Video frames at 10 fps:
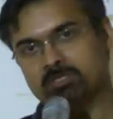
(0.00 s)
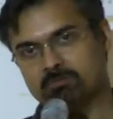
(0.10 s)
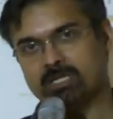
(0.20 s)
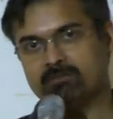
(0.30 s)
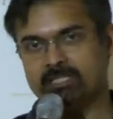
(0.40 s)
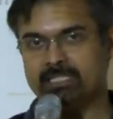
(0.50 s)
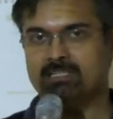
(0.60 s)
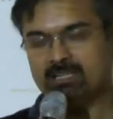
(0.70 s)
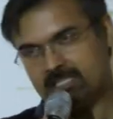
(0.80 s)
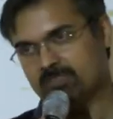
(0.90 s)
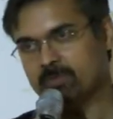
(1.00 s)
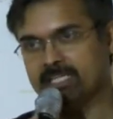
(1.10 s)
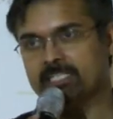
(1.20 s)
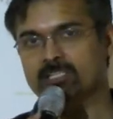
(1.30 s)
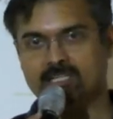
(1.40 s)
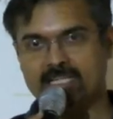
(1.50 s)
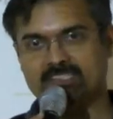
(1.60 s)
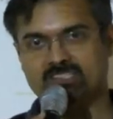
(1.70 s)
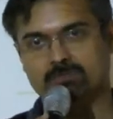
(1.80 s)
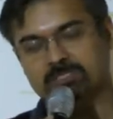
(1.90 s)
With data, at least we've done the
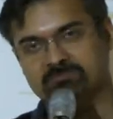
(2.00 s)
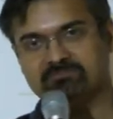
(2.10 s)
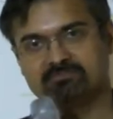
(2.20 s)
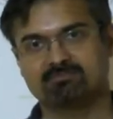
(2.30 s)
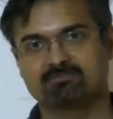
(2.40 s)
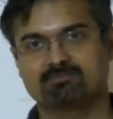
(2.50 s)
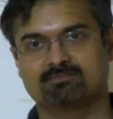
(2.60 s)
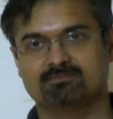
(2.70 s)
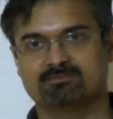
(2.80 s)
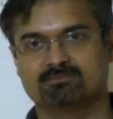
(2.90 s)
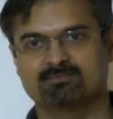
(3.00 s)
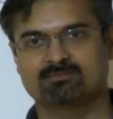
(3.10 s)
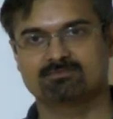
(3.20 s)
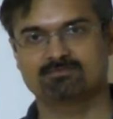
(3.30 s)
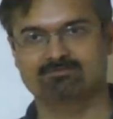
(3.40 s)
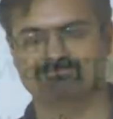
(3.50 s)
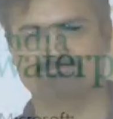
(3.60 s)
accessibility. Okay.